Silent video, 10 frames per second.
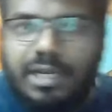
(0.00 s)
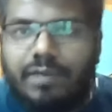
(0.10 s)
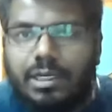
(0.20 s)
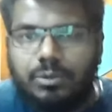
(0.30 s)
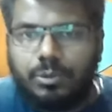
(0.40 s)

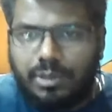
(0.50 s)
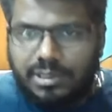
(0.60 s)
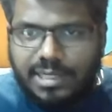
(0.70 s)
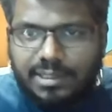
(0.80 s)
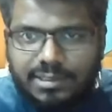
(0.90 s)
in rural
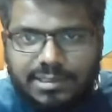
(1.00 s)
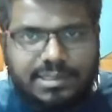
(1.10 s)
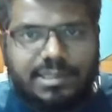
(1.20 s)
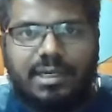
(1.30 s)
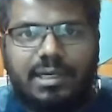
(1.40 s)
centers
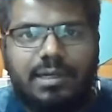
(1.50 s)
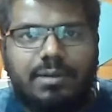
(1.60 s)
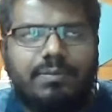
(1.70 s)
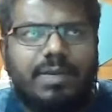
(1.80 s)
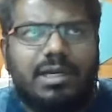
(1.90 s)

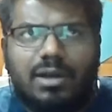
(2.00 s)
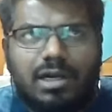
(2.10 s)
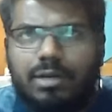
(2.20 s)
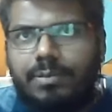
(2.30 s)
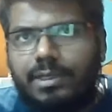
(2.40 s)
may
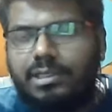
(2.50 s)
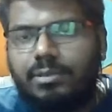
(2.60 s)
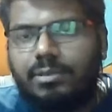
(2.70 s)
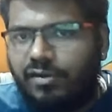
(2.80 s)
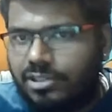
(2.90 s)
not be the
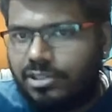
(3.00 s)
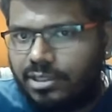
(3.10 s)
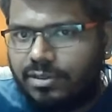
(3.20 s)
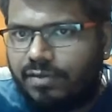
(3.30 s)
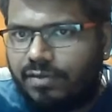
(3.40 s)
beneficiaries
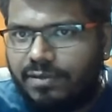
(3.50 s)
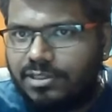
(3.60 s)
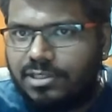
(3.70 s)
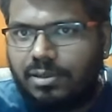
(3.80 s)
of reservation at all.